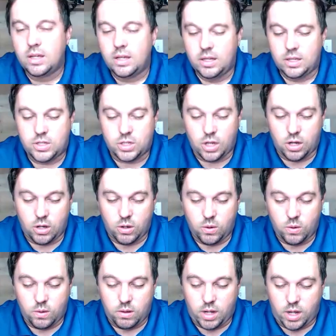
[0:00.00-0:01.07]

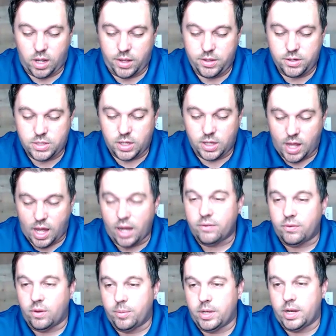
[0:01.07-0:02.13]
So uh, there's a lot of
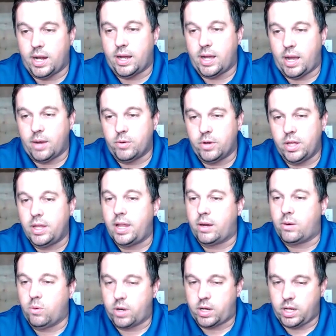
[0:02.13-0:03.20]
them. I, I really
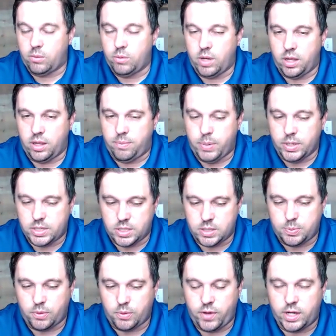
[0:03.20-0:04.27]
like working with business
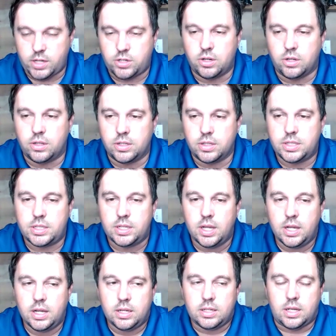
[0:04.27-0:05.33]
professionals,
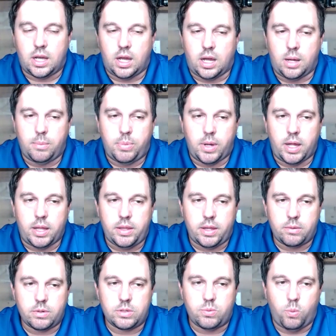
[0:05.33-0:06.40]
uh, but there
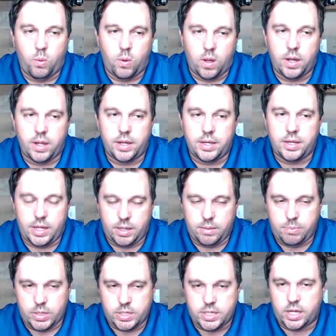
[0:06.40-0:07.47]
was one in
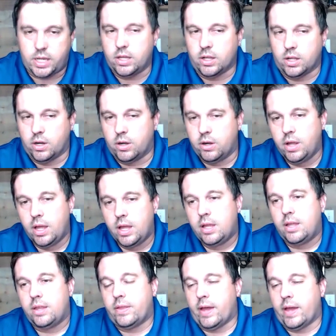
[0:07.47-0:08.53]
particular
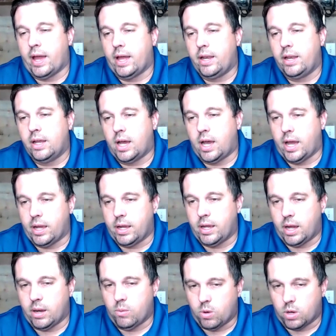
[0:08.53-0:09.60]
that I,
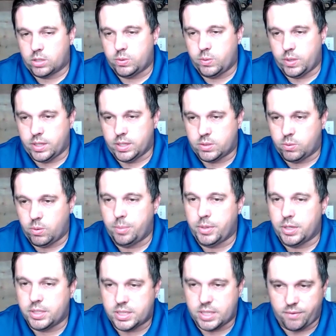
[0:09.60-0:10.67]
I worked with this
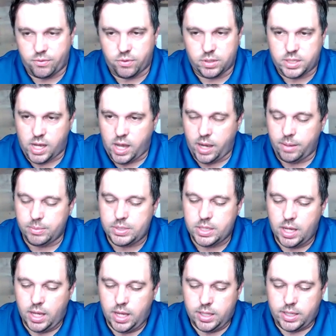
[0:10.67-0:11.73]
woman several times,
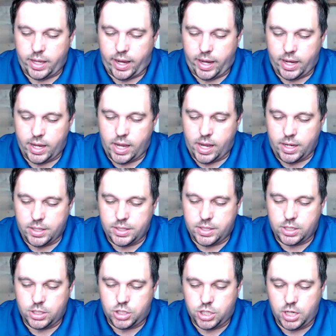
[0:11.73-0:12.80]
and
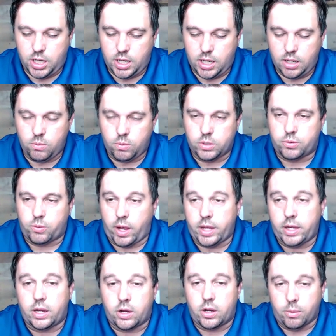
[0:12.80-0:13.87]
she was
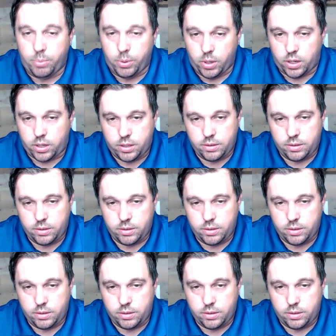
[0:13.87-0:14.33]
writing her book.